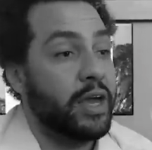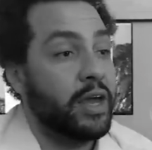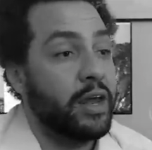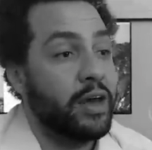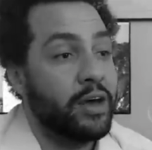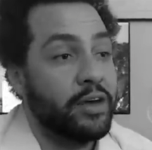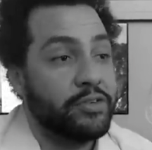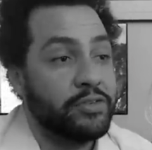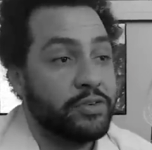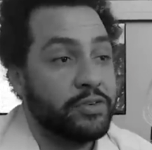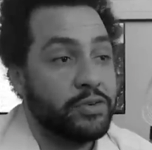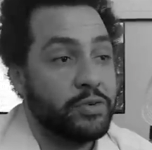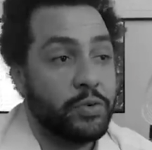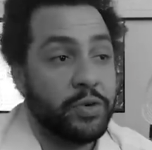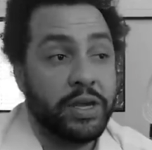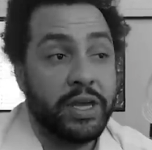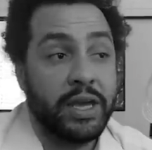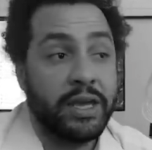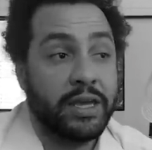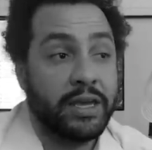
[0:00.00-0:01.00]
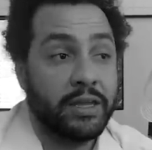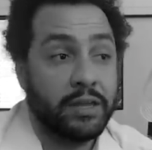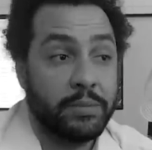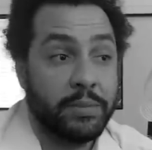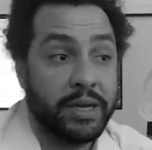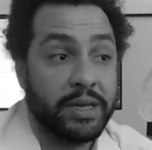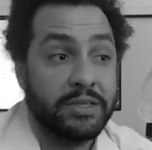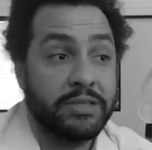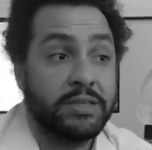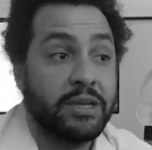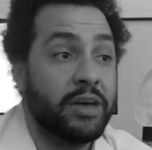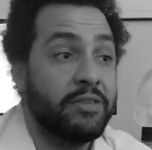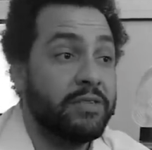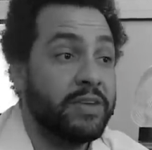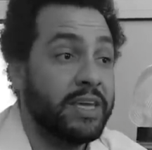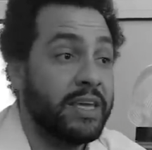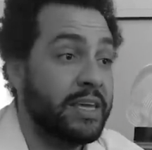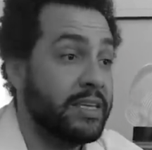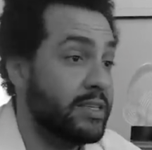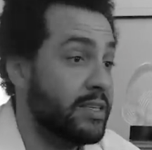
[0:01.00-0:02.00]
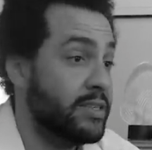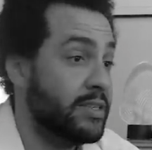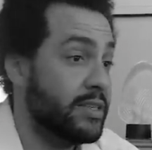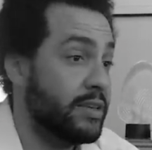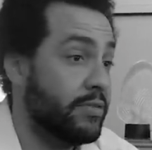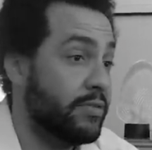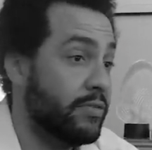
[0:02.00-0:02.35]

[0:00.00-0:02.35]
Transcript: 128 kilobytes of ECC